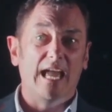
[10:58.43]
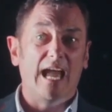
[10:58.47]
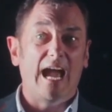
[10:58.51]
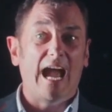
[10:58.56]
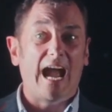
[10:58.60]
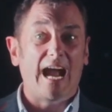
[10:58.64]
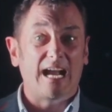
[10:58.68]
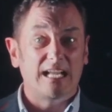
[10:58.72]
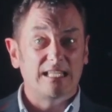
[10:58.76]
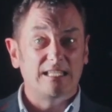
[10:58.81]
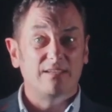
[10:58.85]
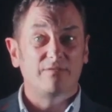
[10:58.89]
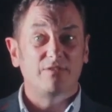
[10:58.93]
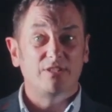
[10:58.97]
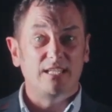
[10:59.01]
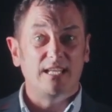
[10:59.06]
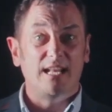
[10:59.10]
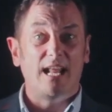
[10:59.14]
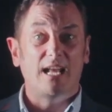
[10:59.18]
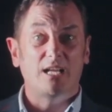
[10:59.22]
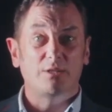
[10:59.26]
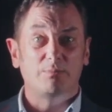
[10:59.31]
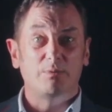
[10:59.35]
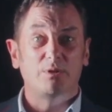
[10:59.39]
activity
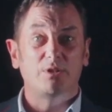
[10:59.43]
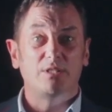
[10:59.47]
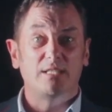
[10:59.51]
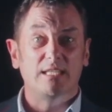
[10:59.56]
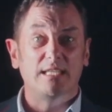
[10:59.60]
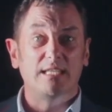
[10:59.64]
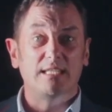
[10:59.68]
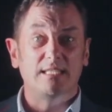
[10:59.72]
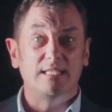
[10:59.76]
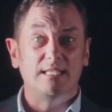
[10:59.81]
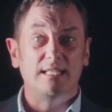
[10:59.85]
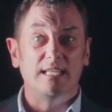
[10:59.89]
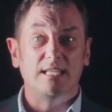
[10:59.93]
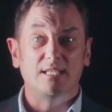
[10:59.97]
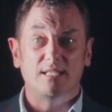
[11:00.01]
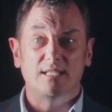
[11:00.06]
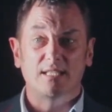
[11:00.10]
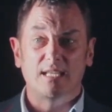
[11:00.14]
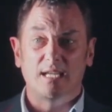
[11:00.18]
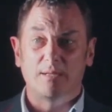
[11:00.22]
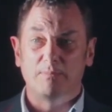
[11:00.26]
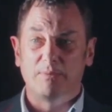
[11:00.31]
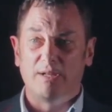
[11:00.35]
and expertise needs to take